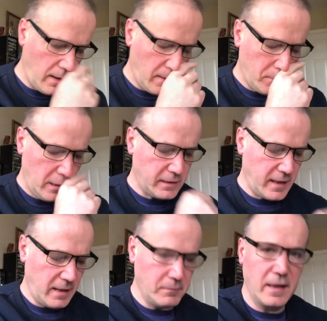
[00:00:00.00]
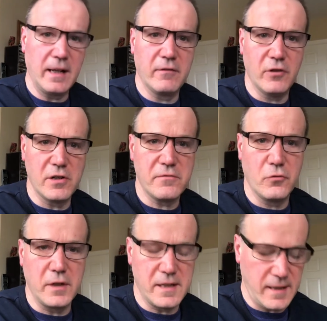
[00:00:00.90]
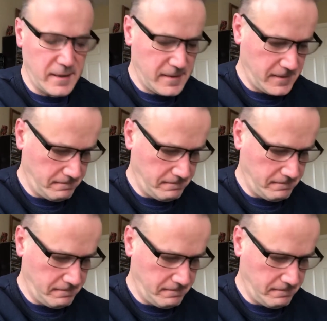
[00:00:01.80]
Mark 10, beginning at verse 46.